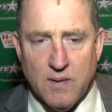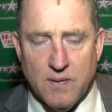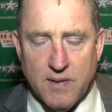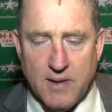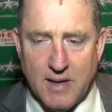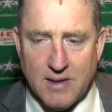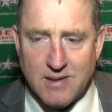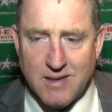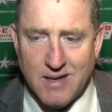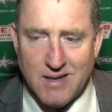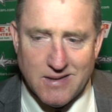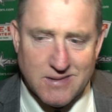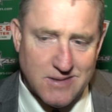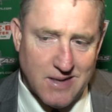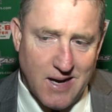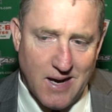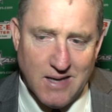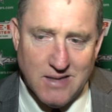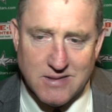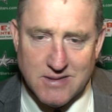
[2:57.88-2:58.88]
that kind of
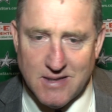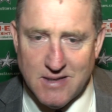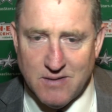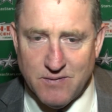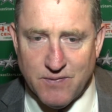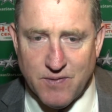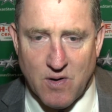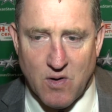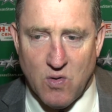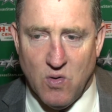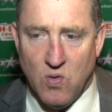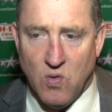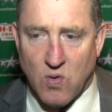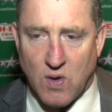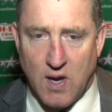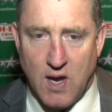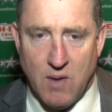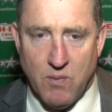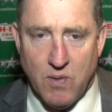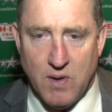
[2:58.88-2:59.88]
ties in for our whole
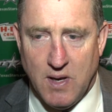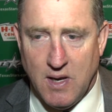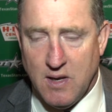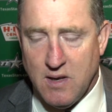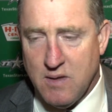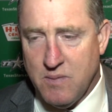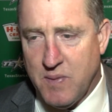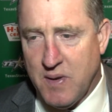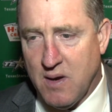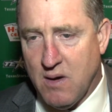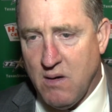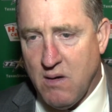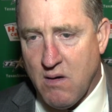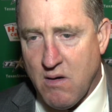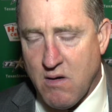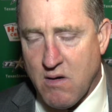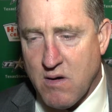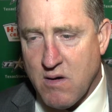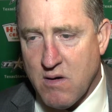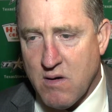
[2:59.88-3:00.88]
game. We needed to be
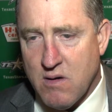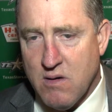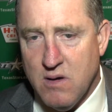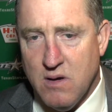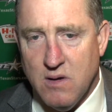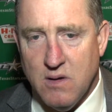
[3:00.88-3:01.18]
harder